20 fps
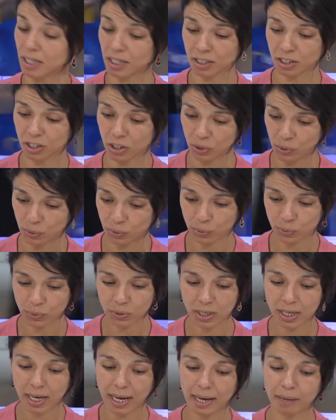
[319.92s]
in the E U
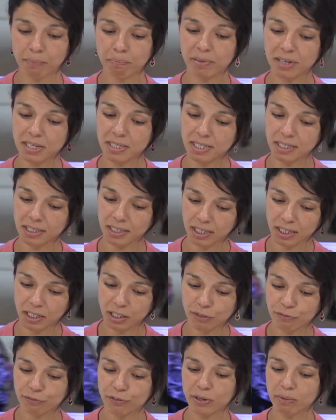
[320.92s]
and placing the
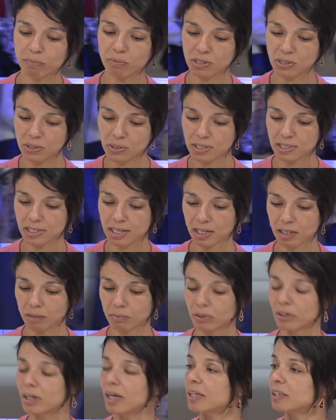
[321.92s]
need for a more
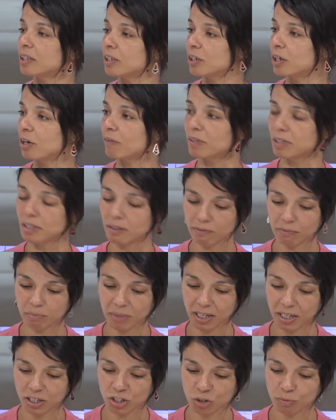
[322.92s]
sustainable and innovative
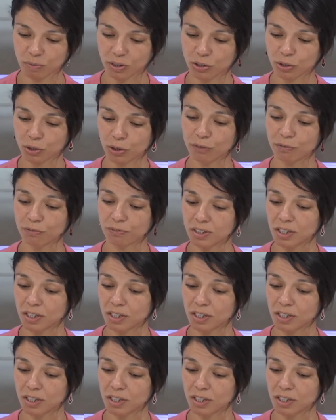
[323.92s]
management of